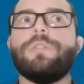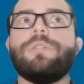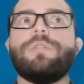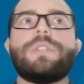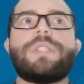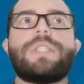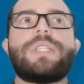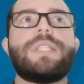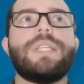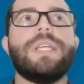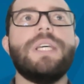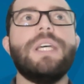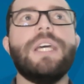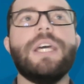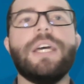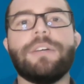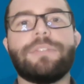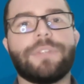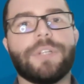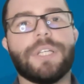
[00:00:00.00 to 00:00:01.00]
see
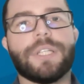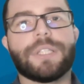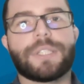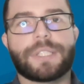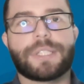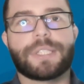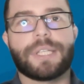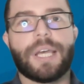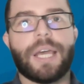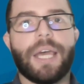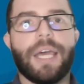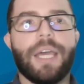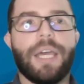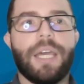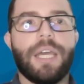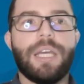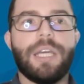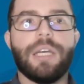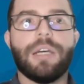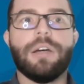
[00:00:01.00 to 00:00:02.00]
if it's
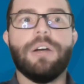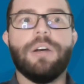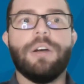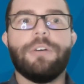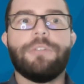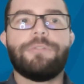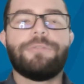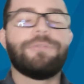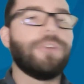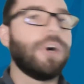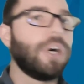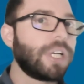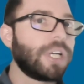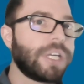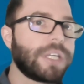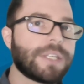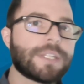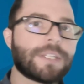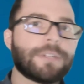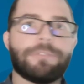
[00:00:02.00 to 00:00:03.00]
a
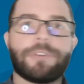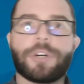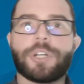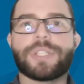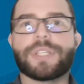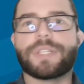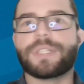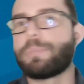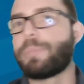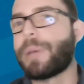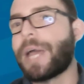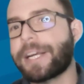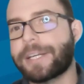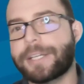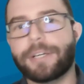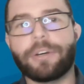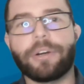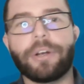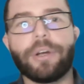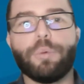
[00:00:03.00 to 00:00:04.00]
fungus versus a
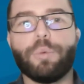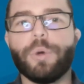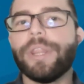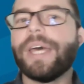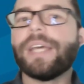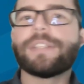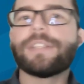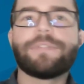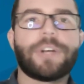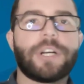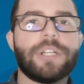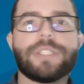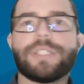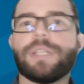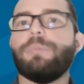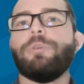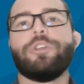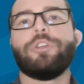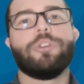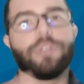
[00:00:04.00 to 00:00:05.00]
bacteria? Well, that's very
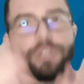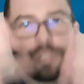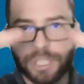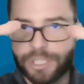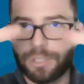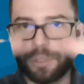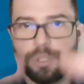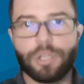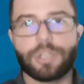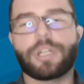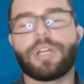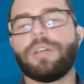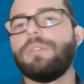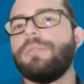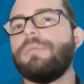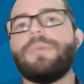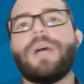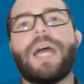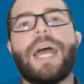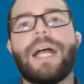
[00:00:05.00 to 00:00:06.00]
simple. You can just look
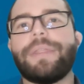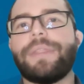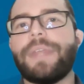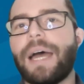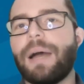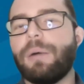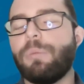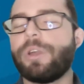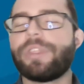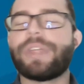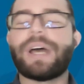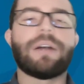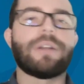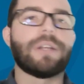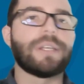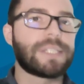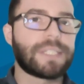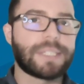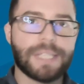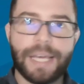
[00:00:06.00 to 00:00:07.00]
at that without
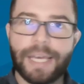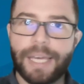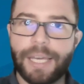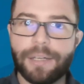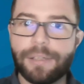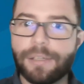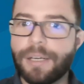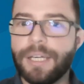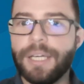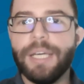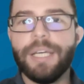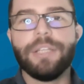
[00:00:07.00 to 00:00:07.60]
a stain.